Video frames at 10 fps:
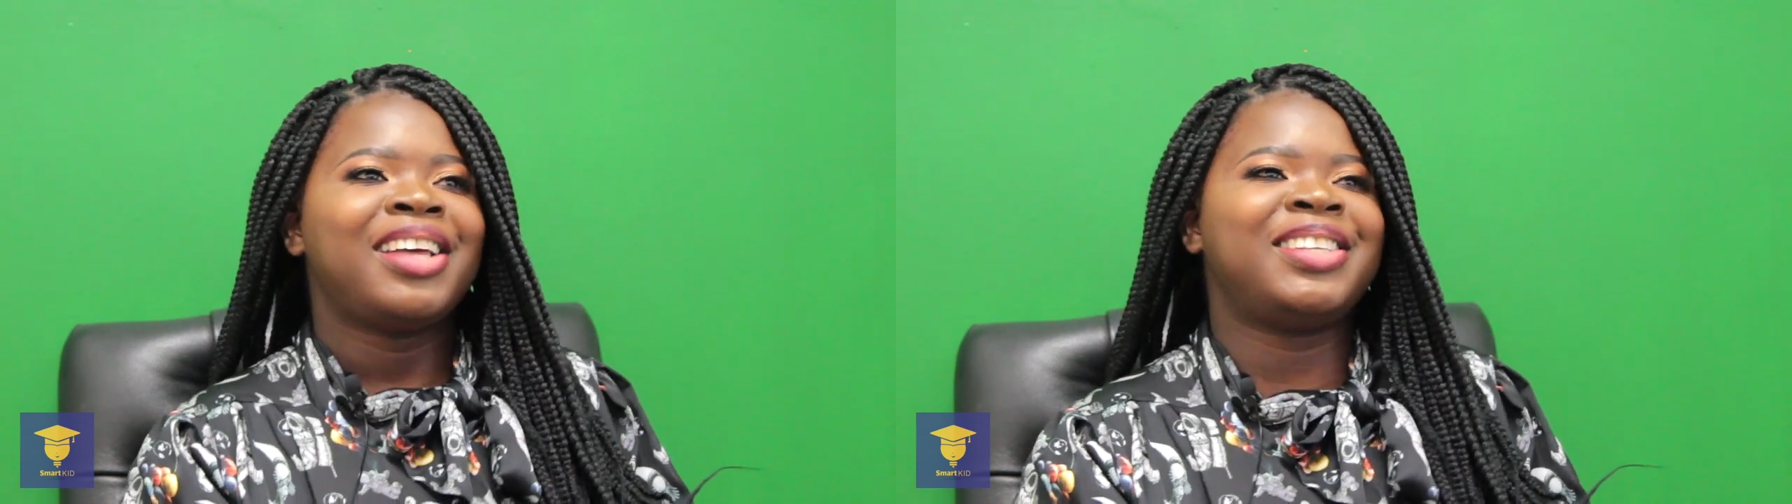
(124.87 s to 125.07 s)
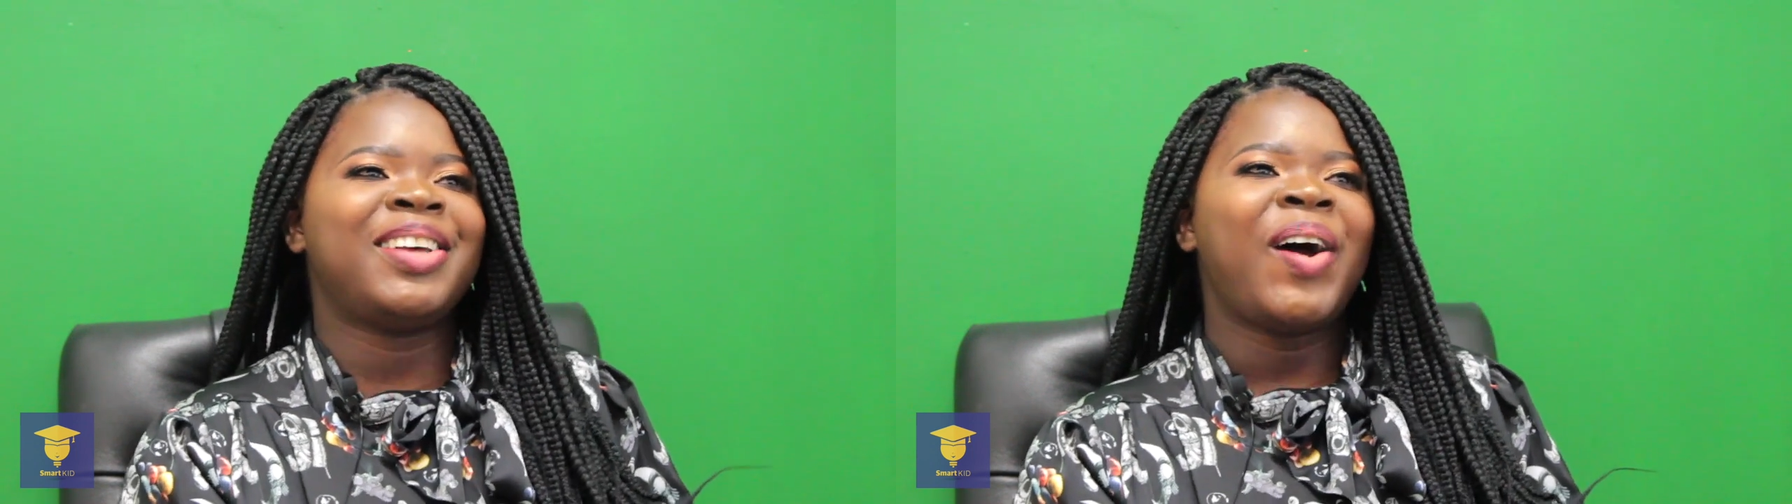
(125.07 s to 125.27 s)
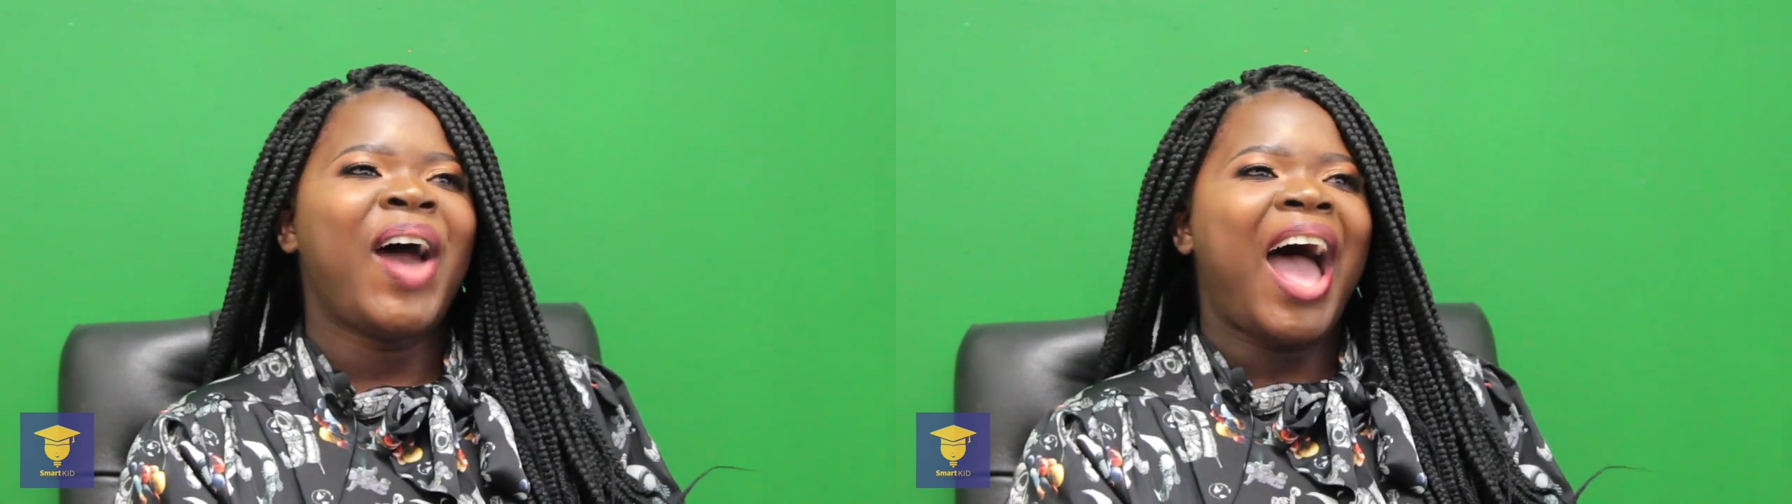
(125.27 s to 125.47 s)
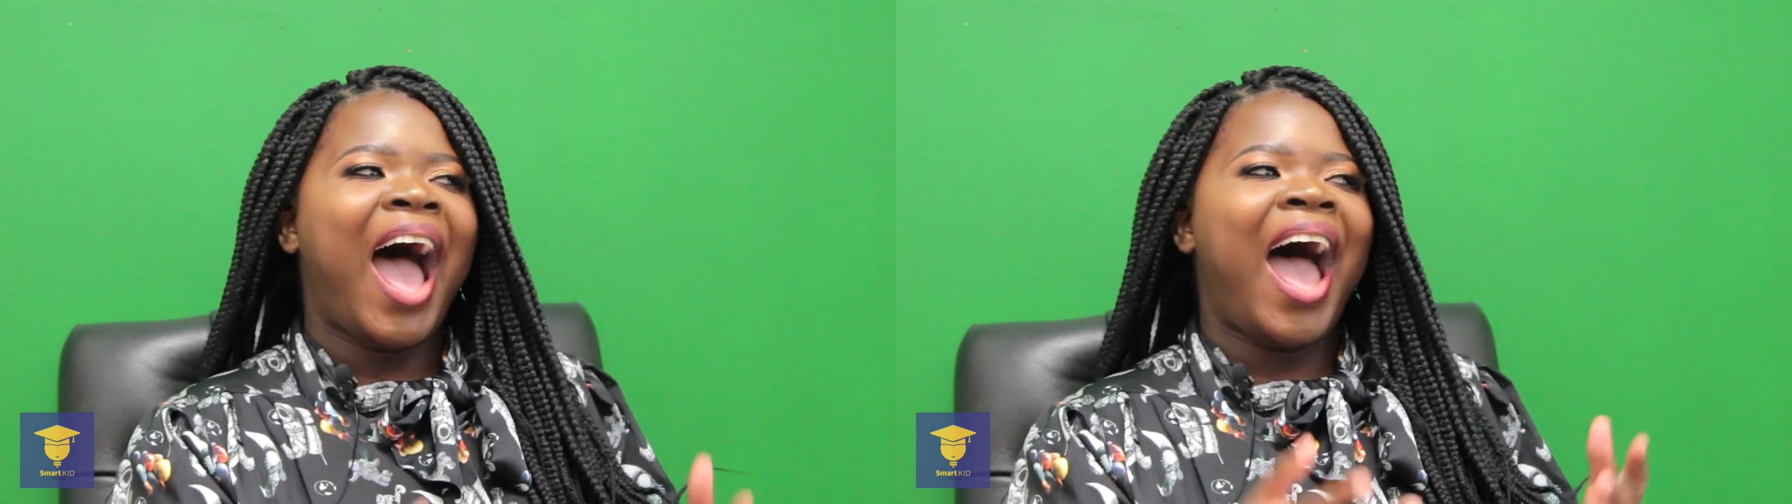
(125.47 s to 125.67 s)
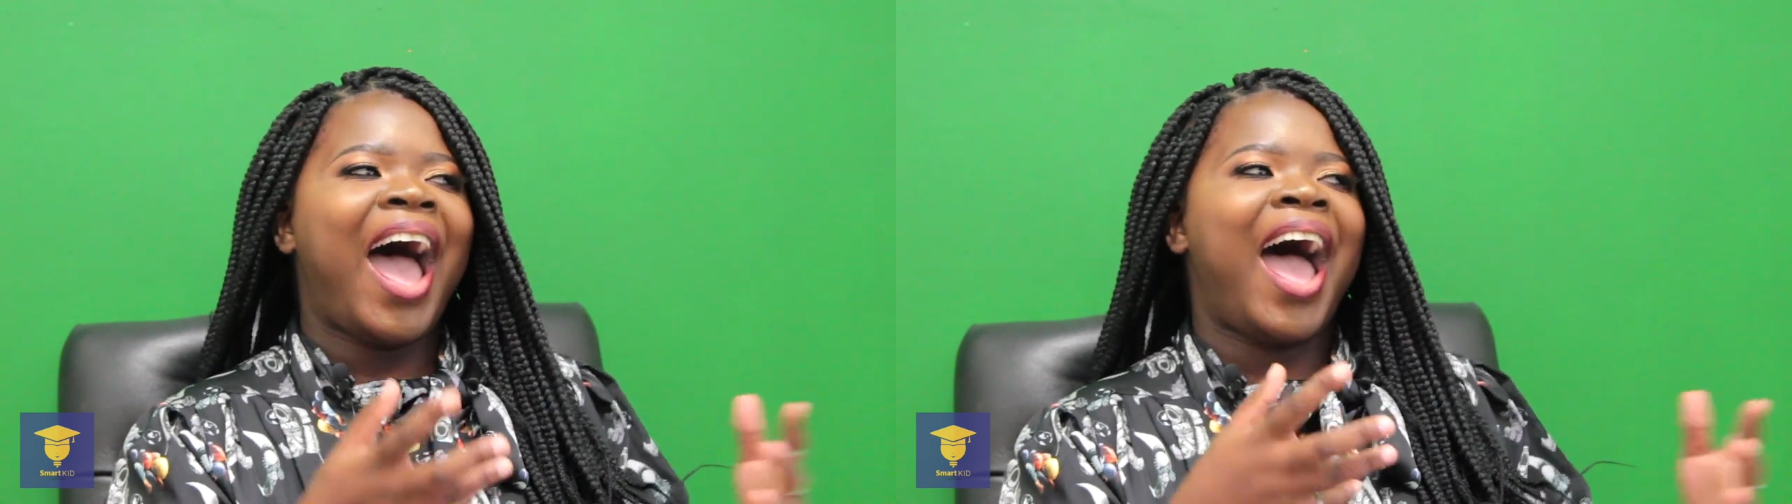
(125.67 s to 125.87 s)
so
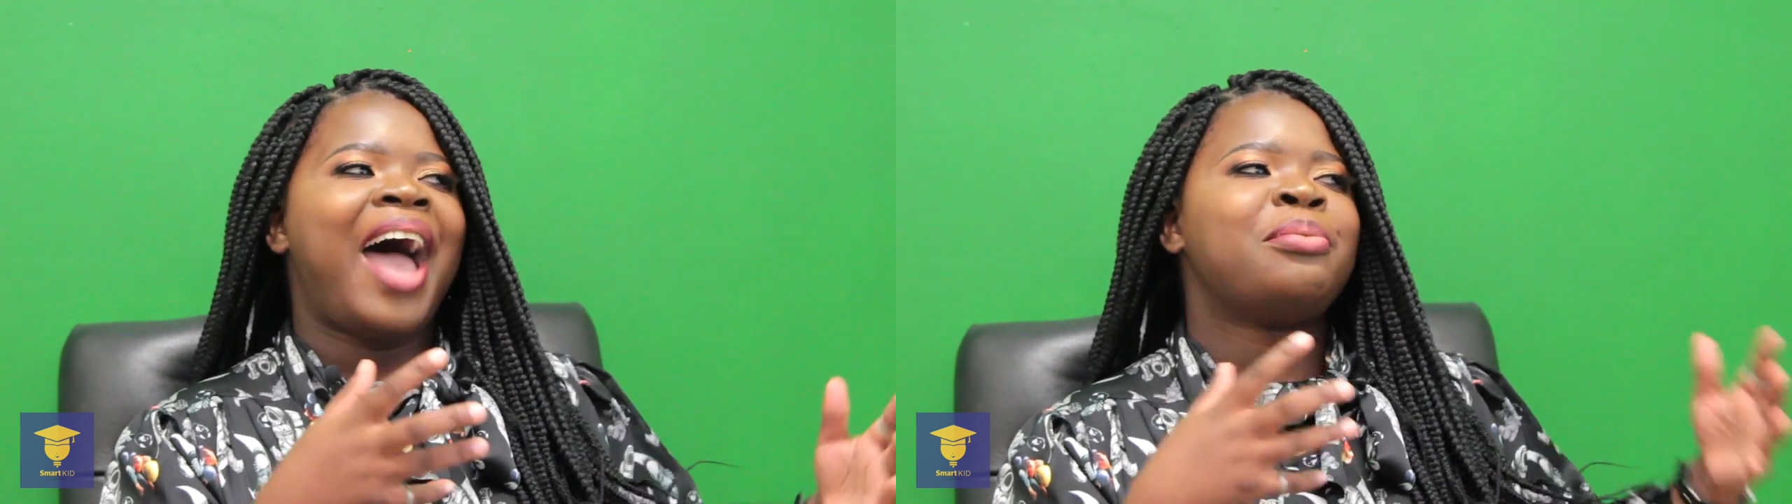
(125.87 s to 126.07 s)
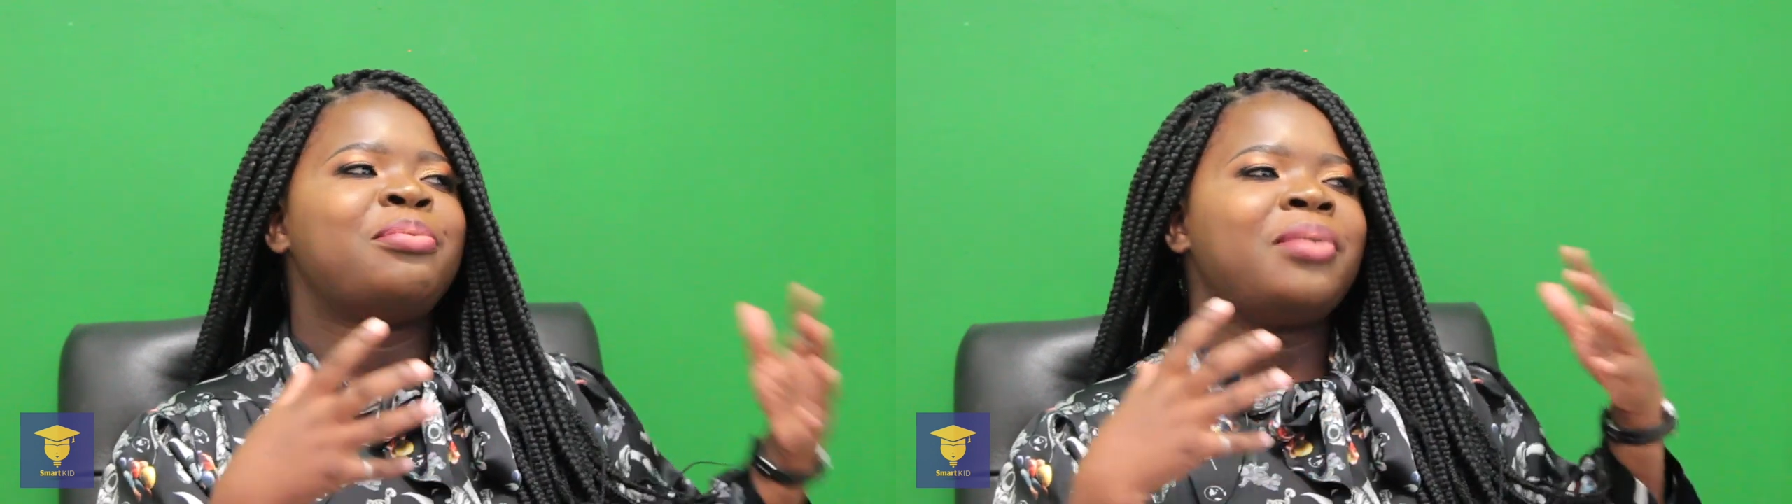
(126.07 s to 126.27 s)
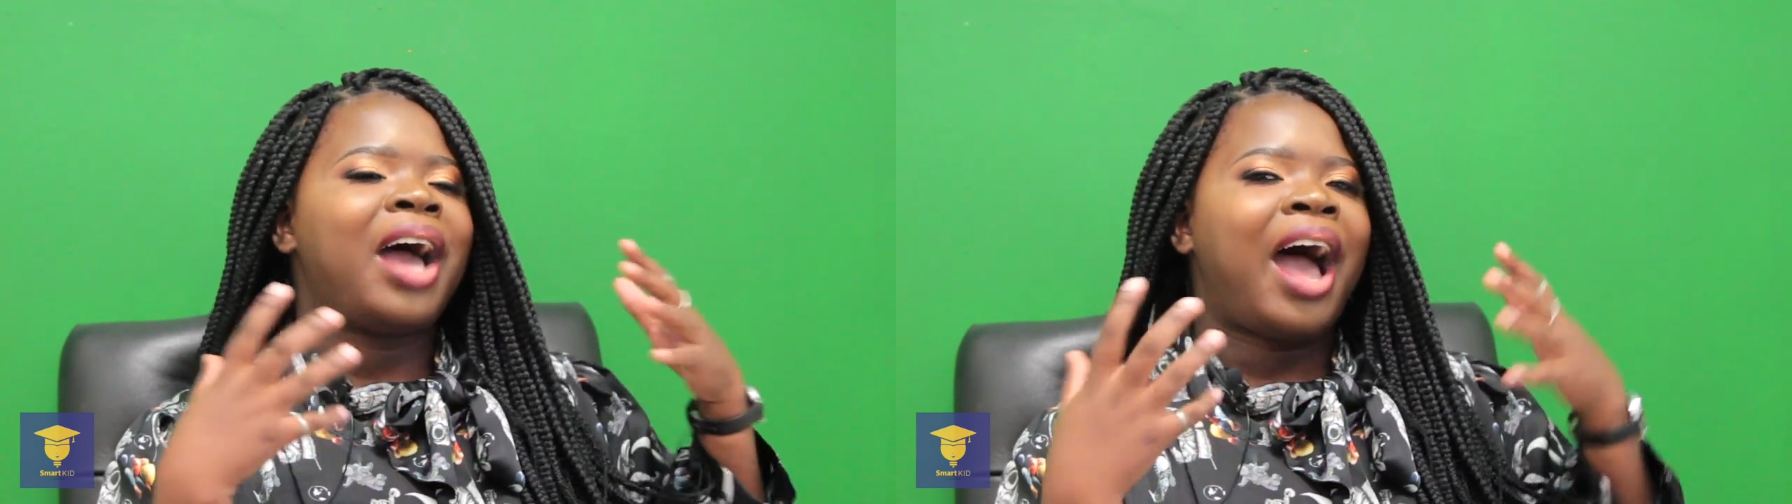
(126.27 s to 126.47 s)
I'm